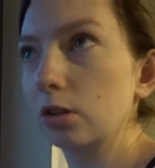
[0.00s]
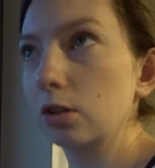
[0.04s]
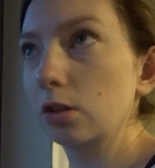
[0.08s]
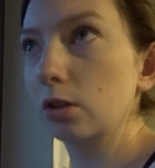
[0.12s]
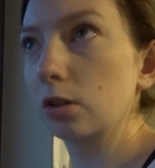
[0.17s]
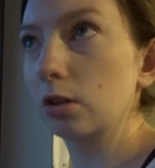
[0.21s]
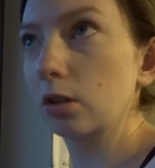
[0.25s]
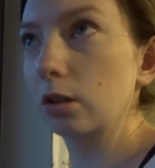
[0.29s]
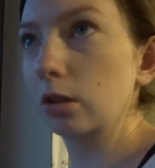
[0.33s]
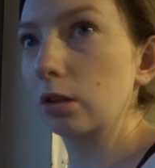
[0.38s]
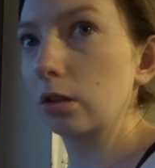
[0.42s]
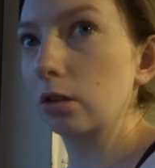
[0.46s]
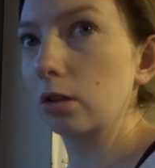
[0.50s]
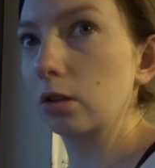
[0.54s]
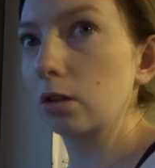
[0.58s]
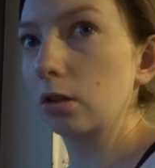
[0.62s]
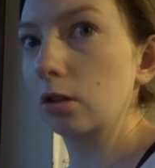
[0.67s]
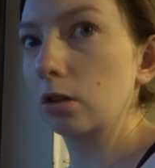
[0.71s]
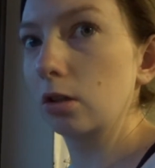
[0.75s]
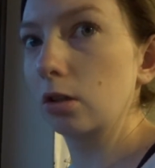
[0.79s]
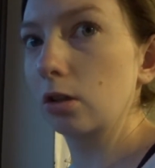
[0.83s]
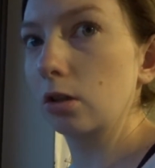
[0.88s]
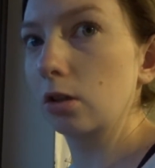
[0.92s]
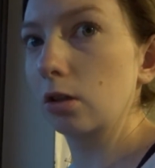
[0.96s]

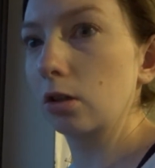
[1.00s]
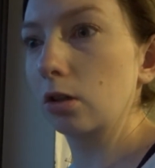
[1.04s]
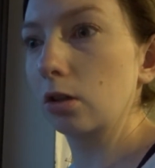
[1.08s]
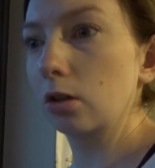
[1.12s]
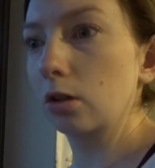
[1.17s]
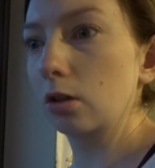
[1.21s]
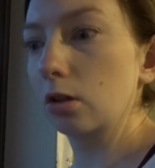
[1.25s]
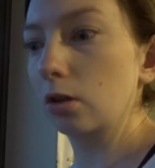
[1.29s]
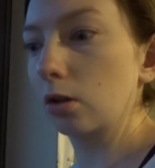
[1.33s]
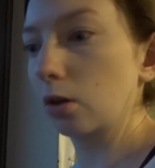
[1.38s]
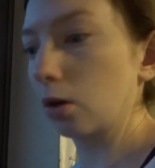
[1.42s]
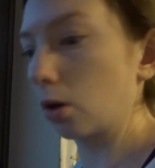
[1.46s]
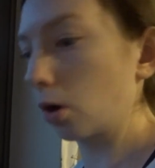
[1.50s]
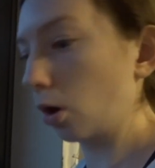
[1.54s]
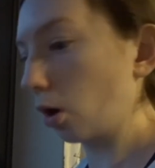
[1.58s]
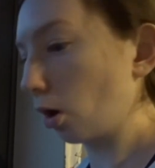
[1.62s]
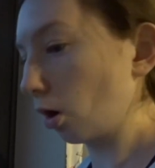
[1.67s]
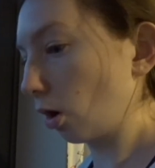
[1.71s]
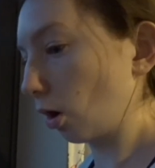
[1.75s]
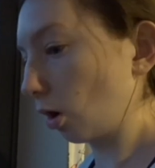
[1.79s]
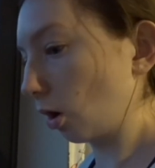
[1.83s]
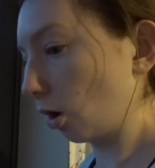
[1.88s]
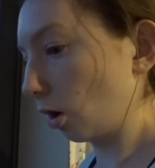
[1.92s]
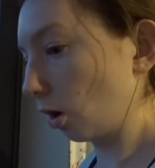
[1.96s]

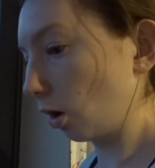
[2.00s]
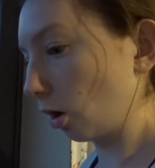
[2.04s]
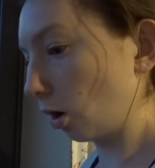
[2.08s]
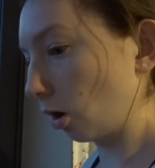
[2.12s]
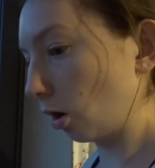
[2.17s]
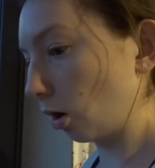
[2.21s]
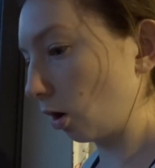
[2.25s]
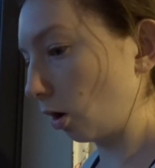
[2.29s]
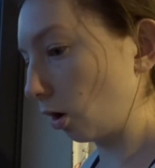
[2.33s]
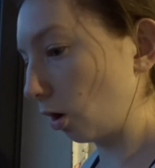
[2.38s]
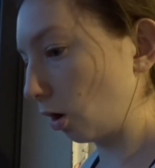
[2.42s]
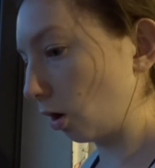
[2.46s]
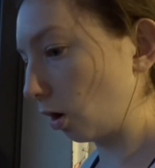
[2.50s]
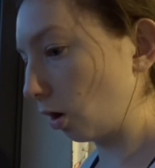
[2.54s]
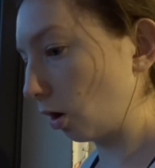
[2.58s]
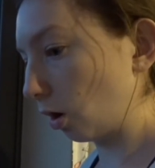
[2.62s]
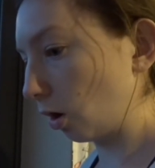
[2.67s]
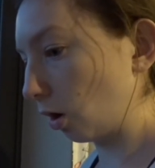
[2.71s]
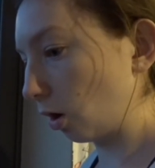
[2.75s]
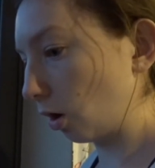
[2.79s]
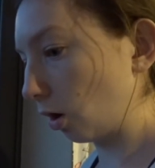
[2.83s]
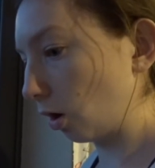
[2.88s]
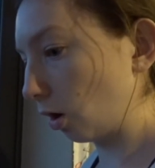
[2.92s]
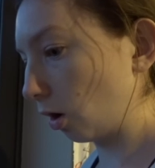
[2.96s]

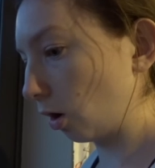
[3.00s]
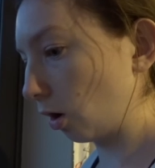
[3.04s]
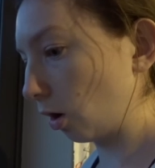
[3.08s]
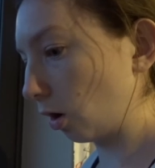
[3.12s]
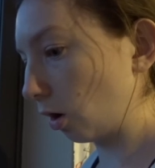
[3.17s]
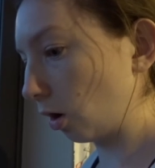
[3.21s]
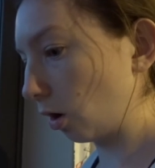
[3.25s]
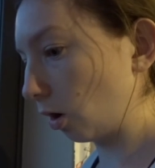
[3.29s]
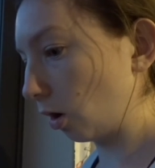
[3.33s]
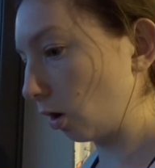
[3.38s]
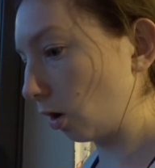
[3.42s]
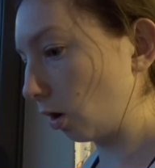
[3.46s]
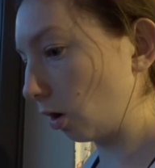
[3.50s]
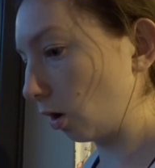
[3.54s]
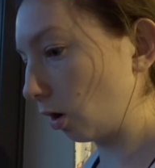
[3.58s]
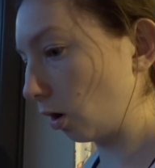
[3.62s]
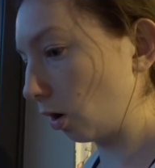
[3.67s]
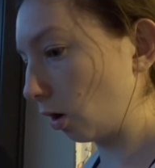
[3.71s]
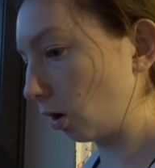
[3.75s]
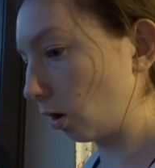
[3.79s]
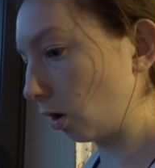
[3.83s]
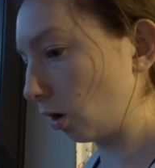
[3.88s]
Nobody speaks.